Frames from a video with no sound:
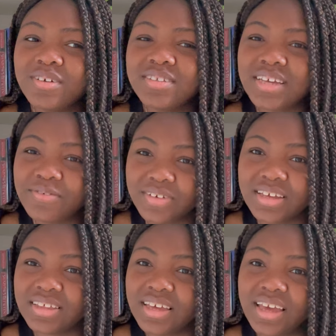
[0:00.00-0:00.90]

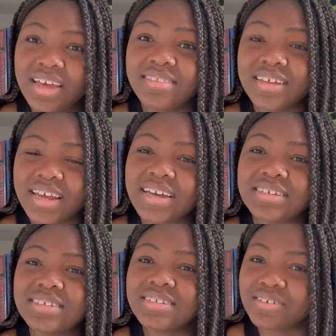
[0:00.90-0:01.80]
definitely in the
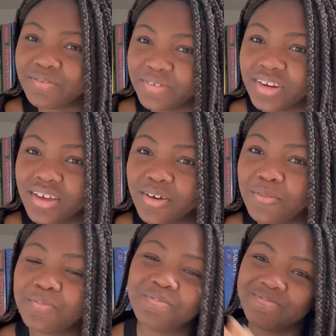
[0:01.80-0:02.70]
next video.
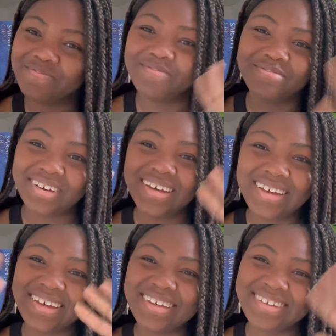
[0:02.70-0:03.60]

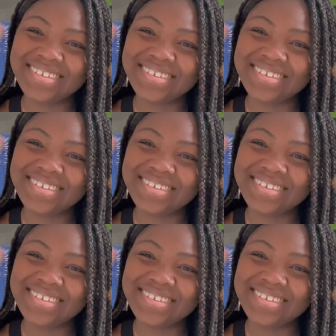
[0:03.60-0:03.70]
Bye.